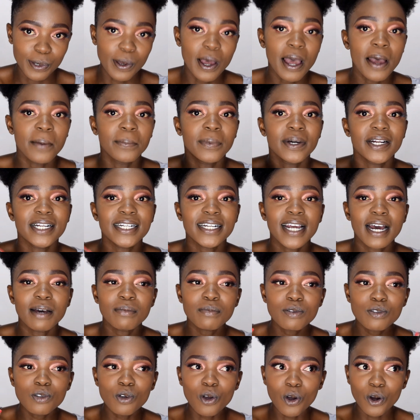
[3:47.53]
But when it comes to
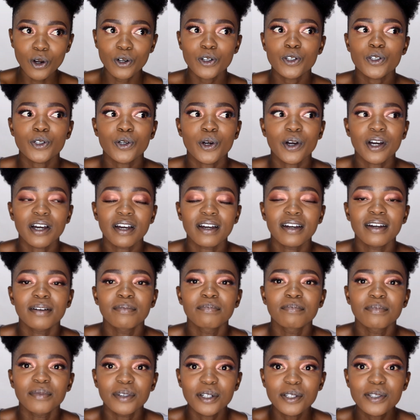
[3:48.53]
contour,
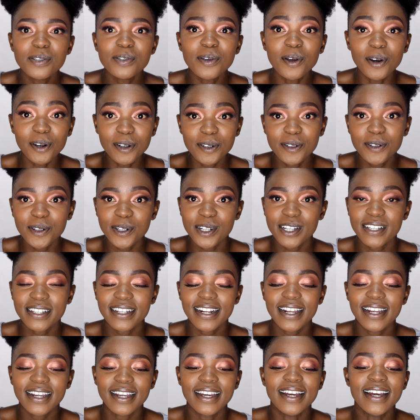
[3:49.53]
most contours,
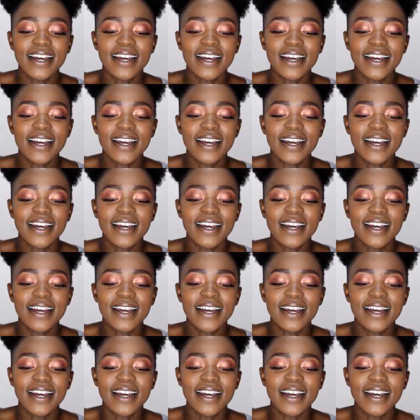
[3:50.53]
like,